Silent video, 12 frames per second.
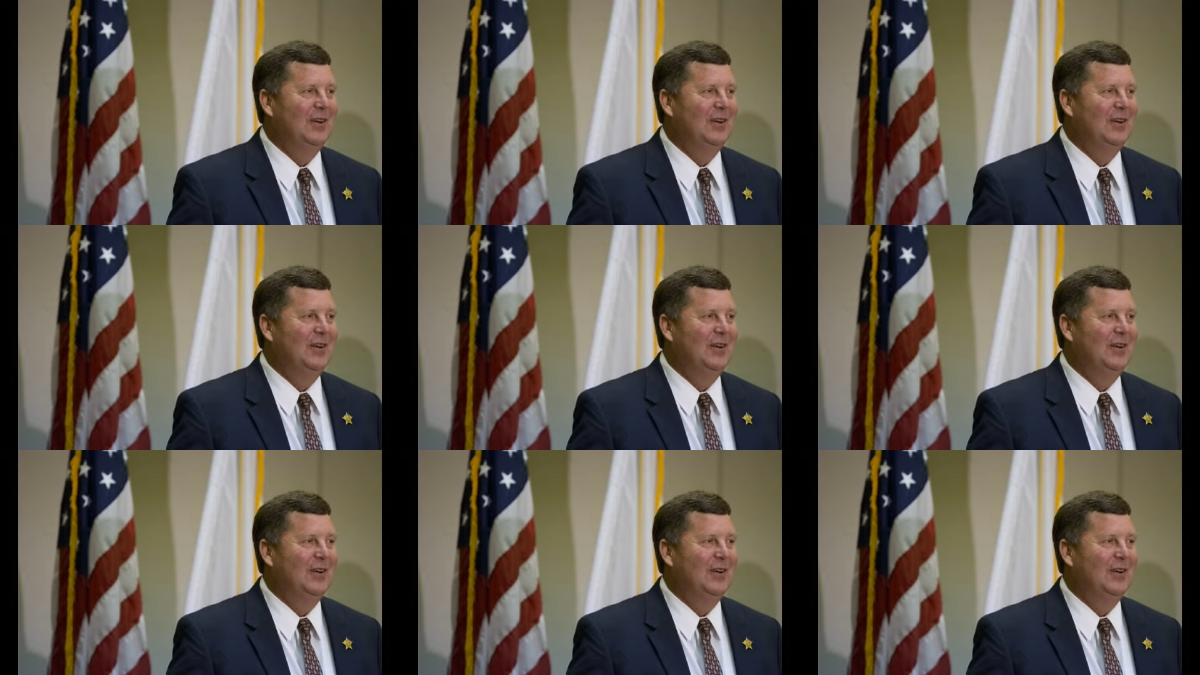
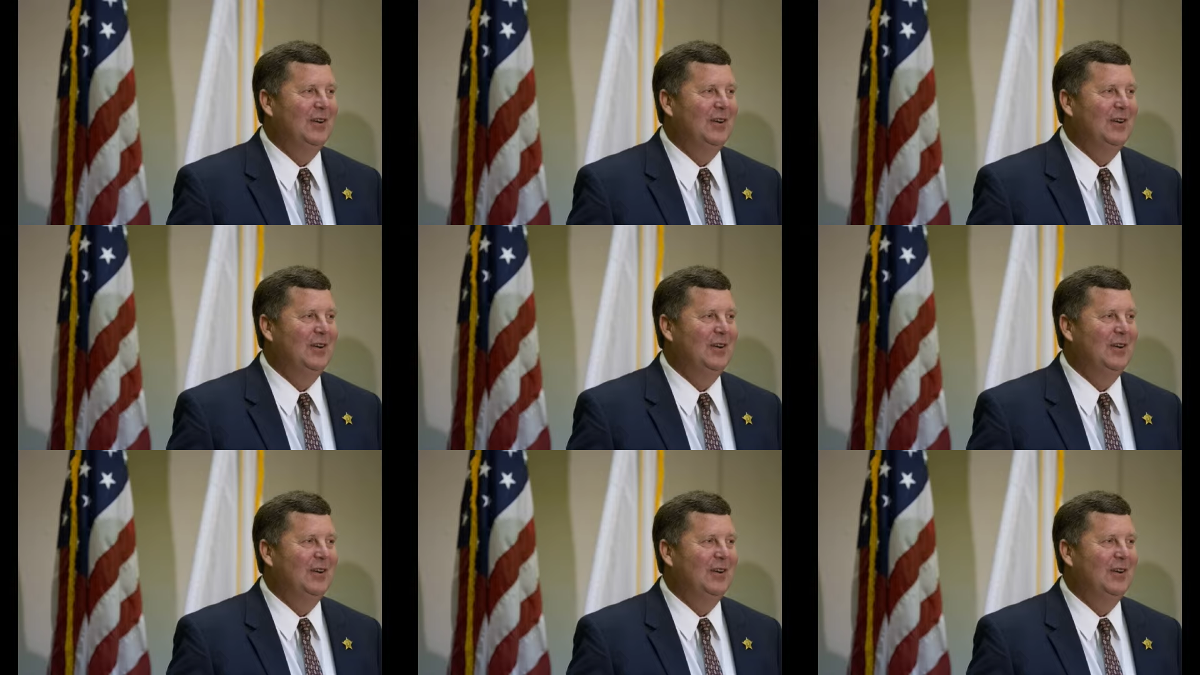
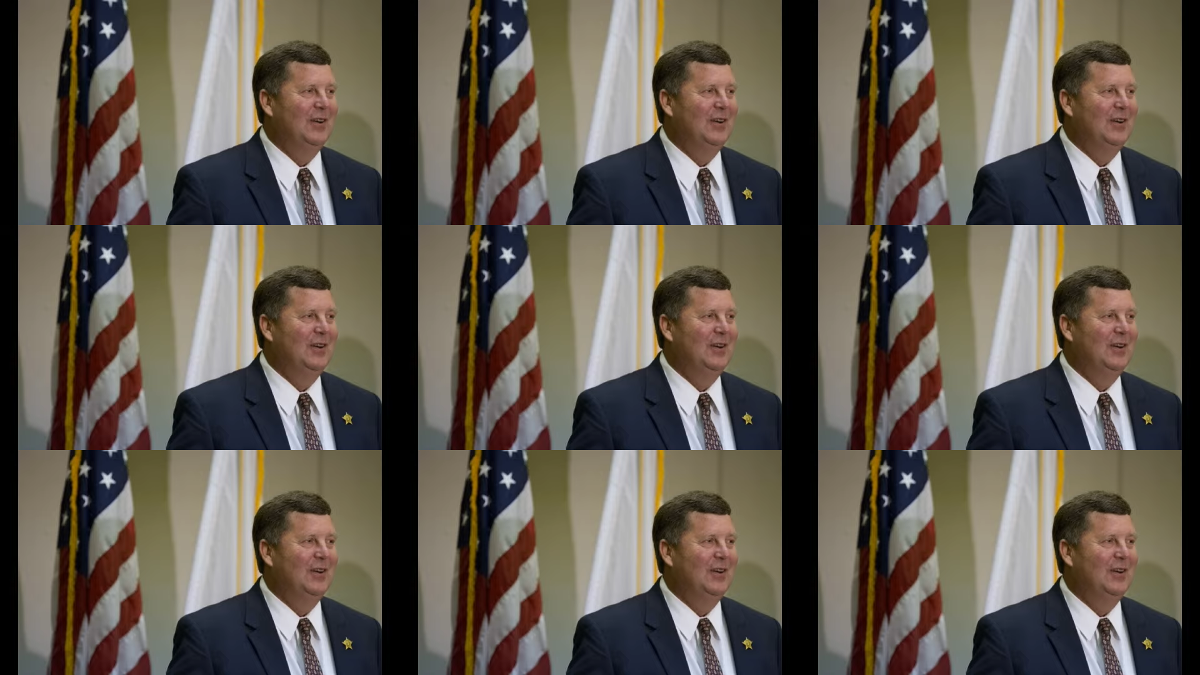
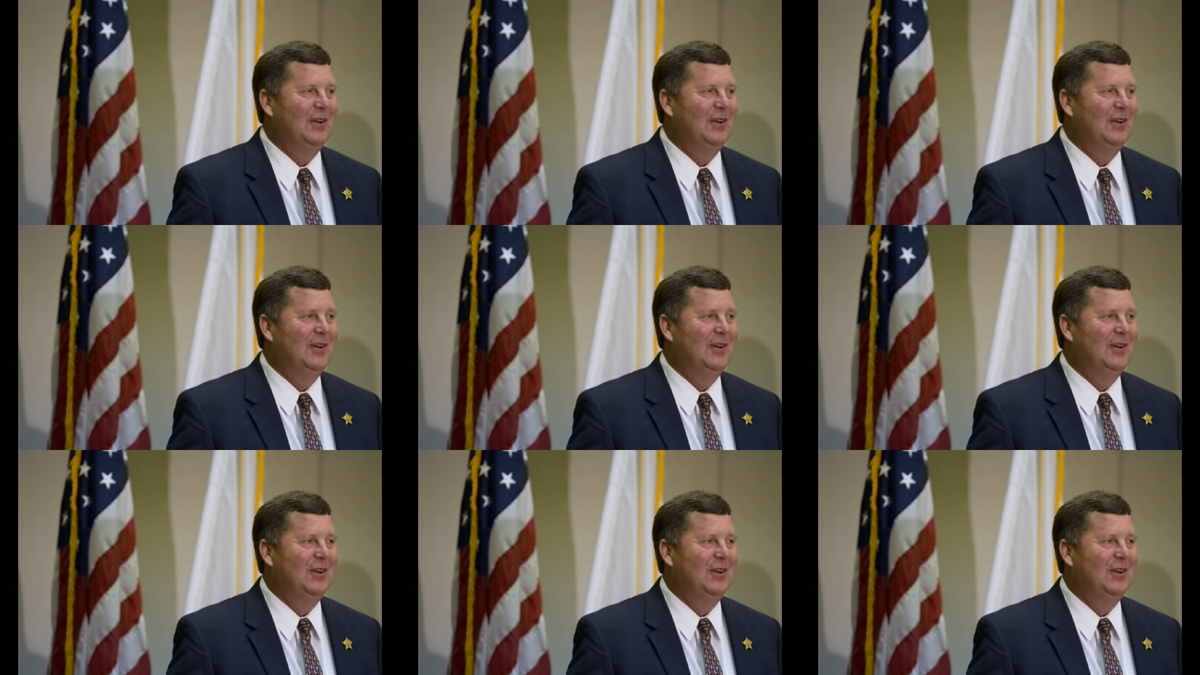
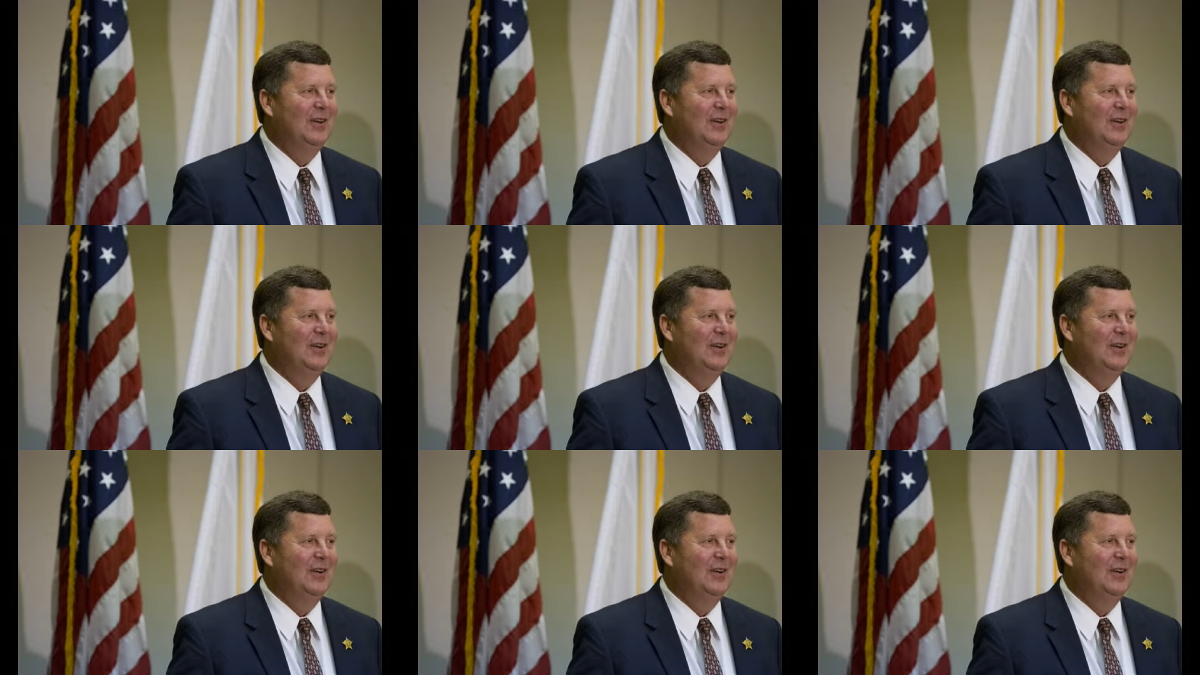
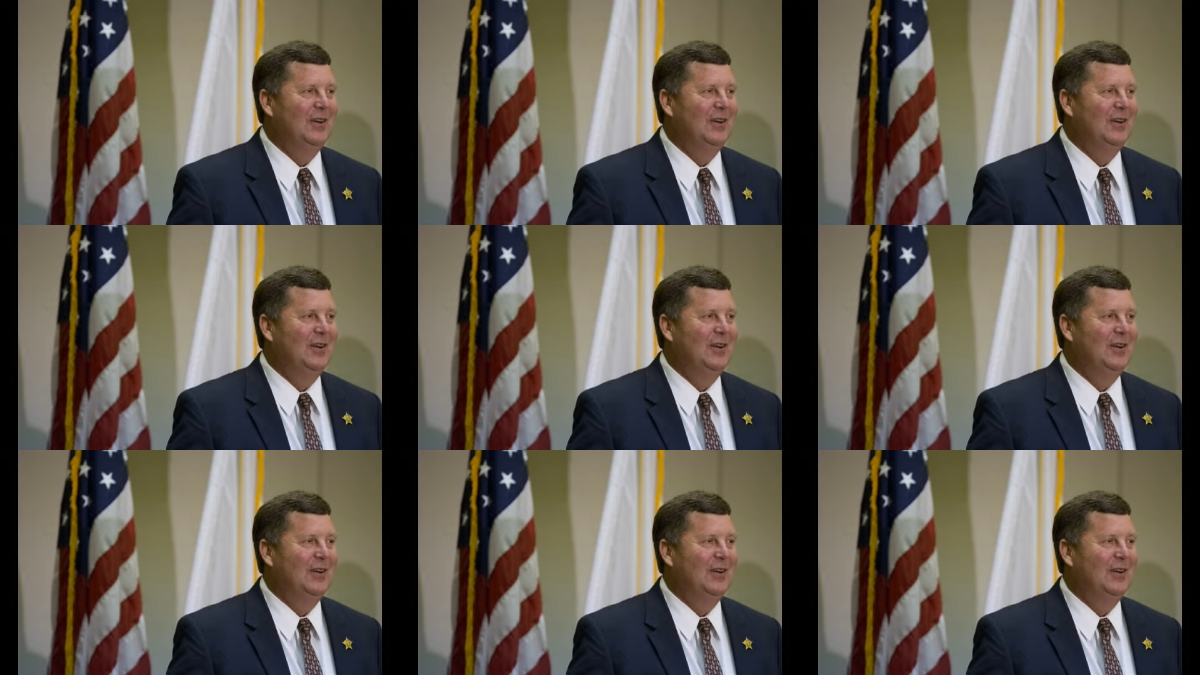
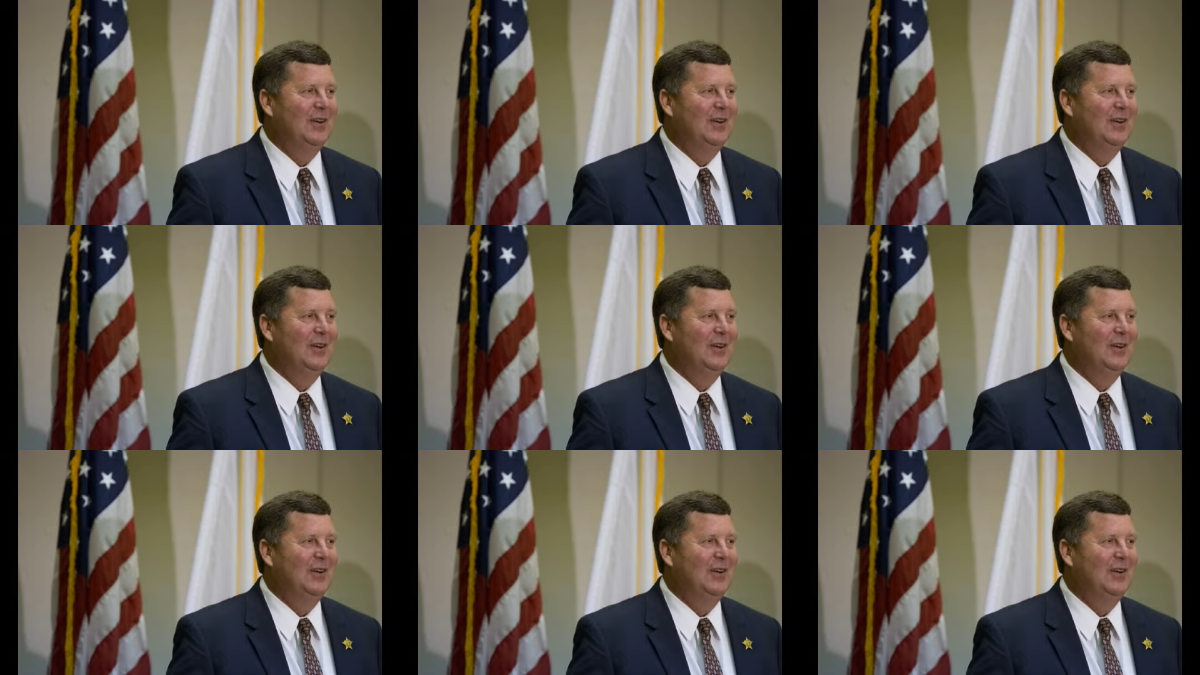
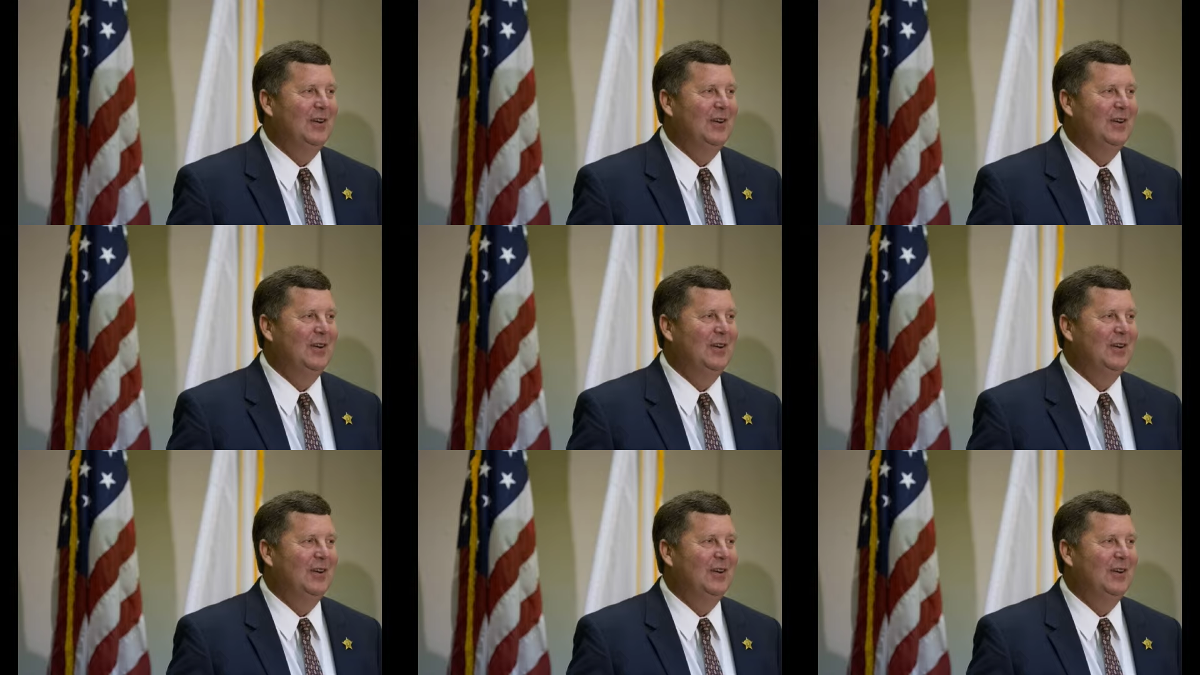
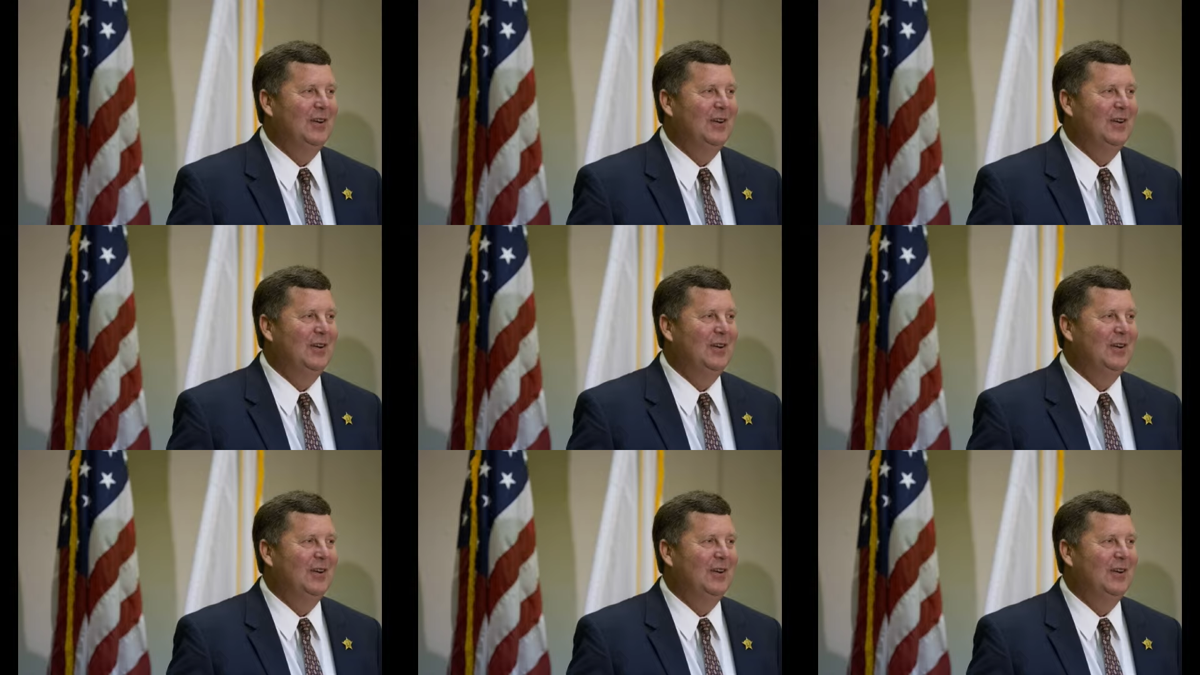(no lip movement)